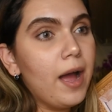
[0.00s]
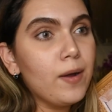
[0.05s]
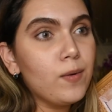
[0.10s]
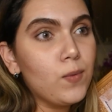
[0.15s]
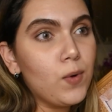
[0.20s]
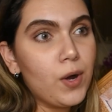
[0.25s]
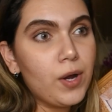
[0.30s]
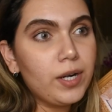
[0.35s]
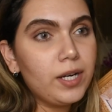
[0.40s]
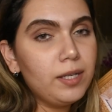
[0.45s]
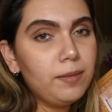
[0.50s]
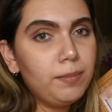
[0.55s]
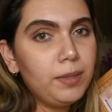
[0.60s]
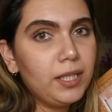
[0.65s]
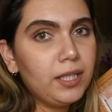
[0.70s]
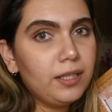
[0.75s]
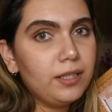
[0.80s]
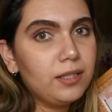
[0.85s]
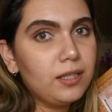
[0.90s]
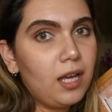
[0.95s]
I want it
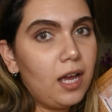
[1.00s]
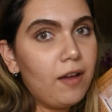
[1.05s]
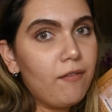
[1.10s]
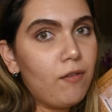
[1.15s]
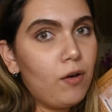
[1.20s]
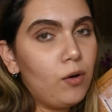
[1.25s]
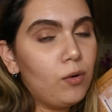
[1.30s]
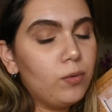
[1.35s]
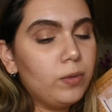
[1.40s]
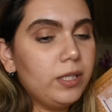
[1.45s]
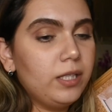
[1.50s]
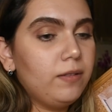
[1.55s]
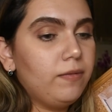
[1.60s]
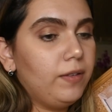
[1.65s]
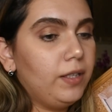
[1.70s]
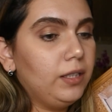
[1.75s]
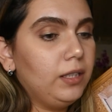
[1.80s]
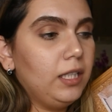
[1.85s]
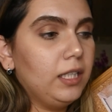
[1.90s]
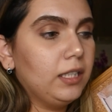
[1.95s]
because I've always
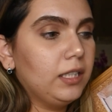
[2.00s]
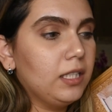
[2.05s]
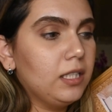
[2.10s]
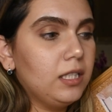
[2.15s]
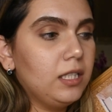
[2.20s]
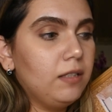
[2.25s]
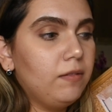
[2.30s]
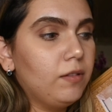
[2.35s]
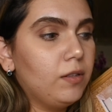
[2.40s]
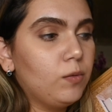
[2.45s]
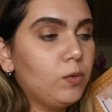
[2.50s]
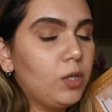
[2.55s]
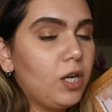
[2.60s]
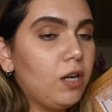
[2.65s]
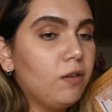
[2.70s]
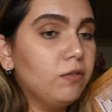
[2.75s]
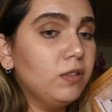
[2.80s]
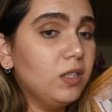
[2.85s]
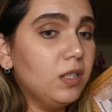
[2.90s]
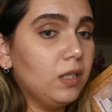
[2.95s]
felt like this even when
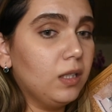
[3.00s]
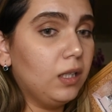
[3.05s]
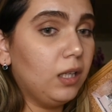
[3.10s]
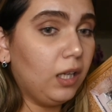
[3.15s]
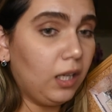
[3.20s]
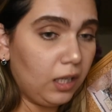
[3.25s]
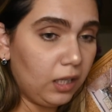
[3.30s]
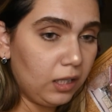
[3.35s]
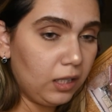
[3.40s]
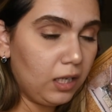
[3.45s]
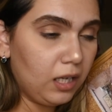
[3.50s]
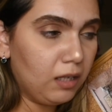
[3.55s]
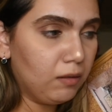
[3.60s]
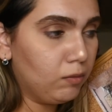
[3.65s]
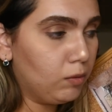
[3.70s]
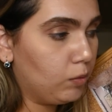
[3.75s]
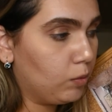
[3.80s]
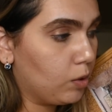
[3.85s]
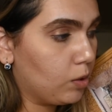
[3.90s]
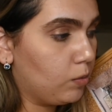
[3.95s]
I was a kid and
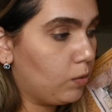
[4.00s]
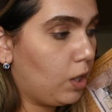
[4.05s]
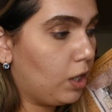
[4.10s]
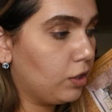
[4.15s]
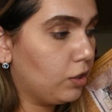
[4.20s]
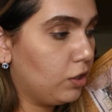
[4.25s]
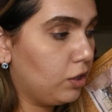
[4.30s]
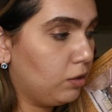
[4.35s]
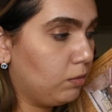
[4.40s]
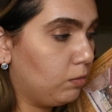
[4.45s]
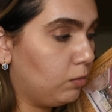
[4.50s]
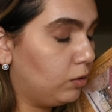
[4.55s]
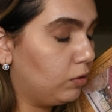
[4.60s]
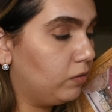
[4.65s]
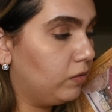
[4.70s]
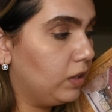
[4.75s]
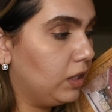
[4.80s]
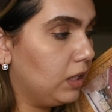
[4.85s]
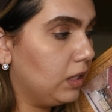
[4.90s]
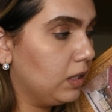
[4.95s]
we were watching
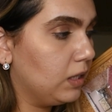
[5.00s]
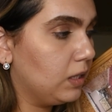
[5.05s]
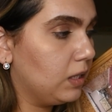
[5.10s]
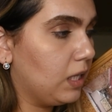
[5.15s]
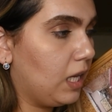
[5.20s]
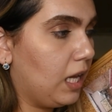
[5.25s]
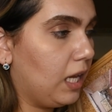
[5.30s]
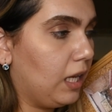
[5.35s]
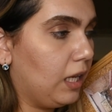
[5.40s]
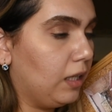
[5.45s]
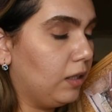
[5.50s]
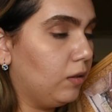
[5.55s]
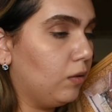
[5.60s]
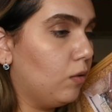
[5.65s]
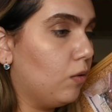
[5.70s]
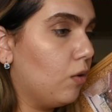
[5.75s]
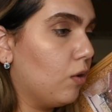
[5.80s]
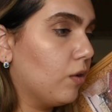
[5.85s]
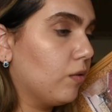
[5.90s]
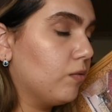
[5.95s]
movies and
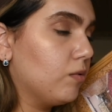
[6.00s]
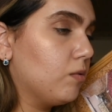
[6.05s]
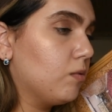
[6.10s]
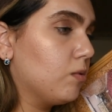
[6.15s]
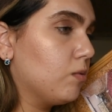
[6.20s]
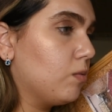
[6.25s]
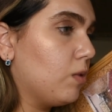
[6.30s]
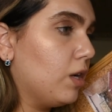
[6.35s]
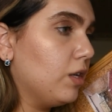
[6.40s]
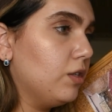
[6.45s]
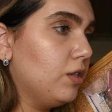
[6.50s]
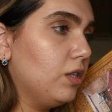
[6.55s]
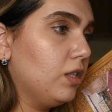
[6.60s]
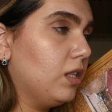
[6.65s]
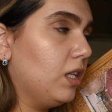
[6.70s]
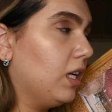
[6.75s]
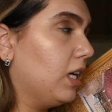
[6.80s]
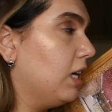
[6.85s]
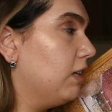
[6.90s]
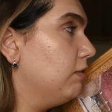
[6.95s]
or we were watching
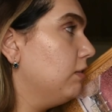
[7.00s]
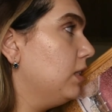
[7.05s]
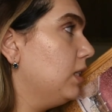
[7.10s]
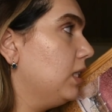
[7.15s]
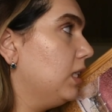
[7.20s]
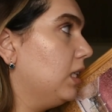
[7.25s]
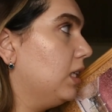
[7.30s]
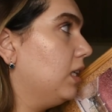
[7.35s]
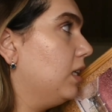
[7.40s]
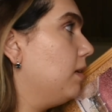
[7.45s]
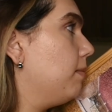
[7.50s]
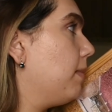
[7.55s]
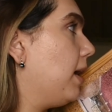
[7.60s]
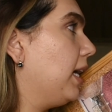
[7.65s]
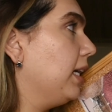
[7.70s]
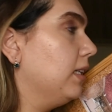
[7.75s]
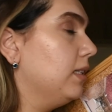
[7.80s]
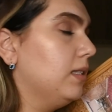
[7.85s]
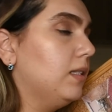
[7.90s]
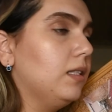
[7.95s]
like I would see it in a
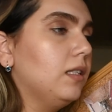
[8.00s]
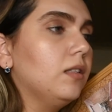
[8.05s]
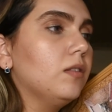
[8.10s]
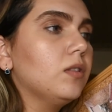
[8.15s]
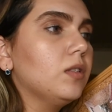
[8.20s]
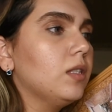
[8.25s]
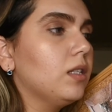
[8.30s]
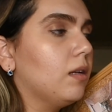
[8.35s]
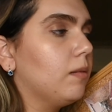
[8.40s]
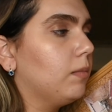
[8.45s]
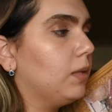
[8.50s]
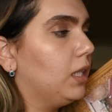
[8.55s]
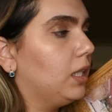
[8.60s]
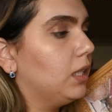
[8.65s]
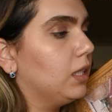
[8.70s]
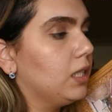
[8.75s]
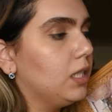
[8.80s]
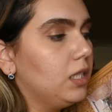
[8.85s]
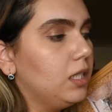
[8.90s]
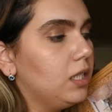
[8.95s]
magazine or something.
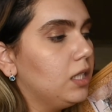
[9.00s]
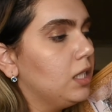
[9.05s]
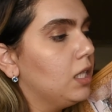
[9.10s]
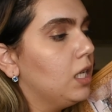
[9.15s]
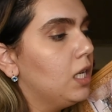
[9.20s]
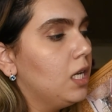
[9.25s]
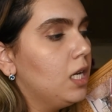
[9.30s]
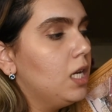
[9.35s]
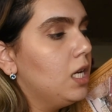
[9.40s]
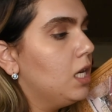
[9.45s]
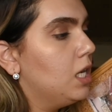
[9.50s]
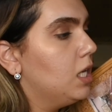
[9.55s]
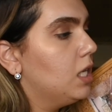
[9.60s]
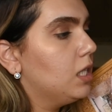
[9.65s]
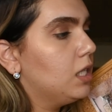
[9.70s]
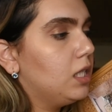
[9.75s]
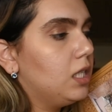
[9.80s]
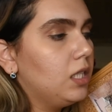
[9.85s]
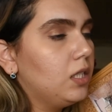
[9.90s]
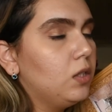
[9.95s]
This
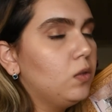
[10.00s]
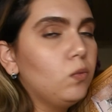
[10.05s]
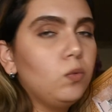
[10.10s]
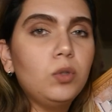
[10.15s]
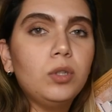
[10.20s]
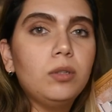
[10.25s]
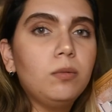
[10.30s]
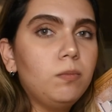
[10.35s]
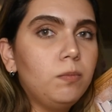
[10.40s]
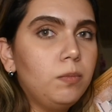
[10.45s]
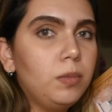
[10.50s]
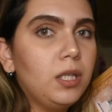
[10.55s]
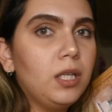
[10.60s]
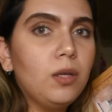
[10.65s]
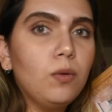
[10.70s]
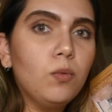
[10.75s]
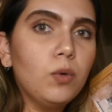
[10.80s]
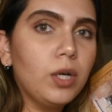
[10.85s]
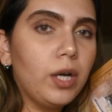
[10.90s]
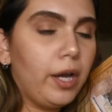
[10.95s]
this would
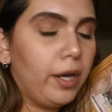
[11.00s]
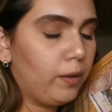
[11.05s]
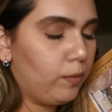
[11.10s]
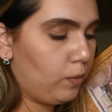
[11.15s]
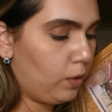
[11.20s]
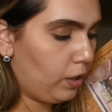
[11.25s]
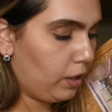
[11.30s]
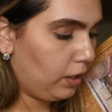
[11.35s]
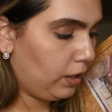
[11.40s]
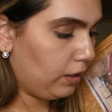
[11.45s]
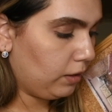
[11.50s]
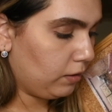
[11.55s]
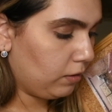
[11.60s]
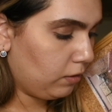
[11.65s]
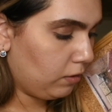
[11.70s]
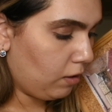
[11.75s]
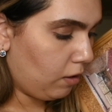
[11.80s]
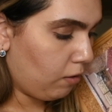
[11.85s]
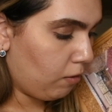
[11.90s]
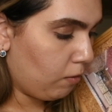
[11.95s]
be what I wanted.
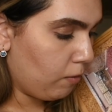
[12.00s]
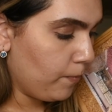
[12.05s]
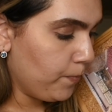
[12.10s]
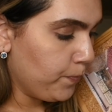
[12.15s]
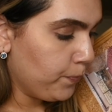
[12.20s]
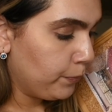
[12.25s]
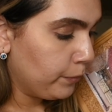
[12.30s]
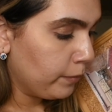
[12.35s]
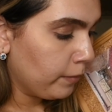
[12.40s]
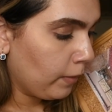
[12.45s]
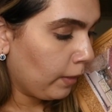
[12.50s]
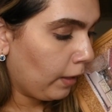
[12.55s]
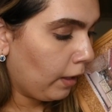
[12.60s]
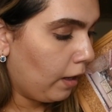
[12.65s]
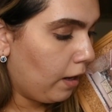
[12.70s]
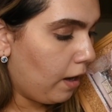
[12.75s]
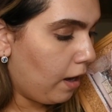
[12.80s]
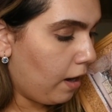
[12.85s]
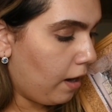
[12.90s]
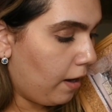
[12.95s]
So
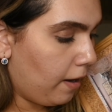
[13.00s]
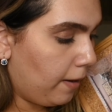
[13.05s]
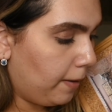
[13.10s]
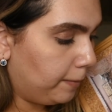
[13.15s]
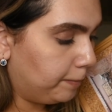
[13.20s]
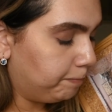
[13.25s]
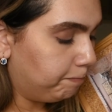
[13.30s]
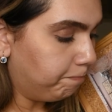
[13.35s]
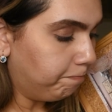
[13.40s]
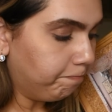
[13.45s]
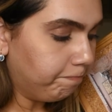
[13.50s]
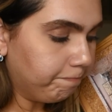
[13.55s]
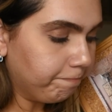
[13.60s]
um